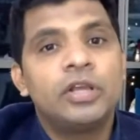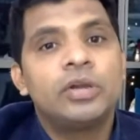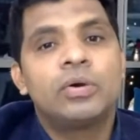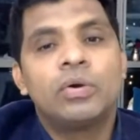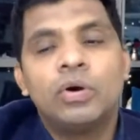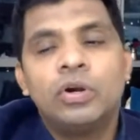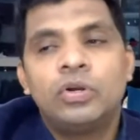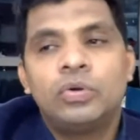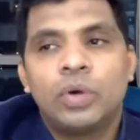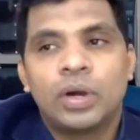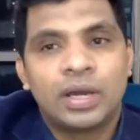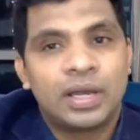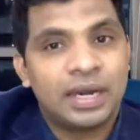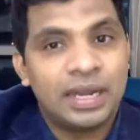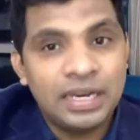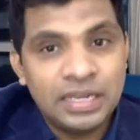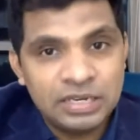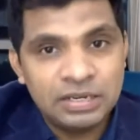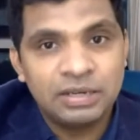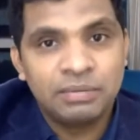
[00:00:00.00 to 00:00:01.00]
go to a
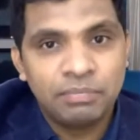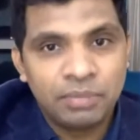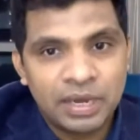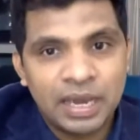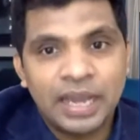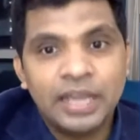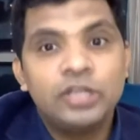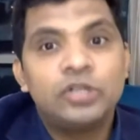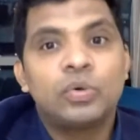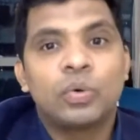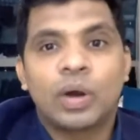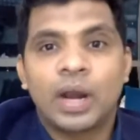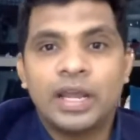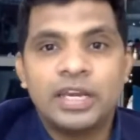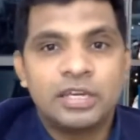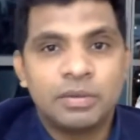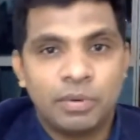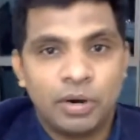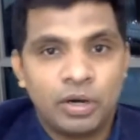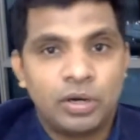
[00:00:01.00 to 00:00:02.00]
creative guy to
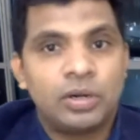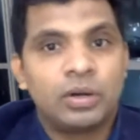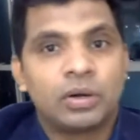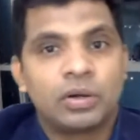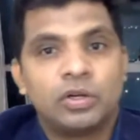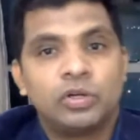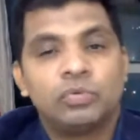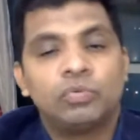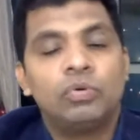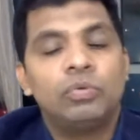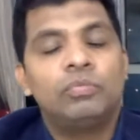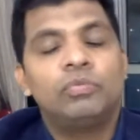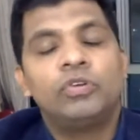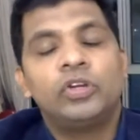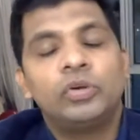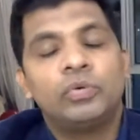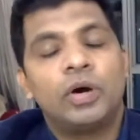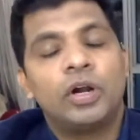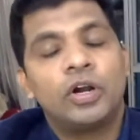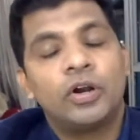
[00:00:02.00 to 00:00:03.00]
write about, to whom
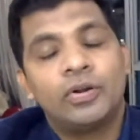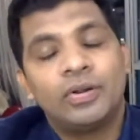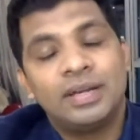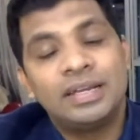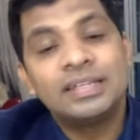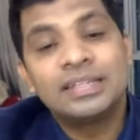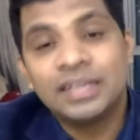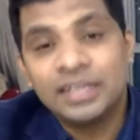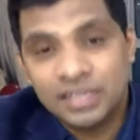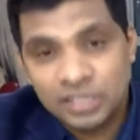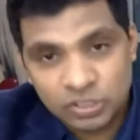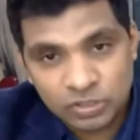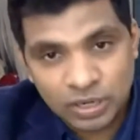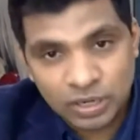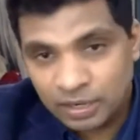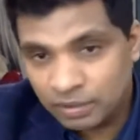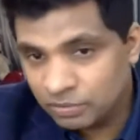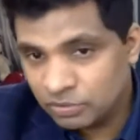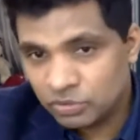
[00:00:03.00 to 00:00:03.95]
you wanted to listen to this kind.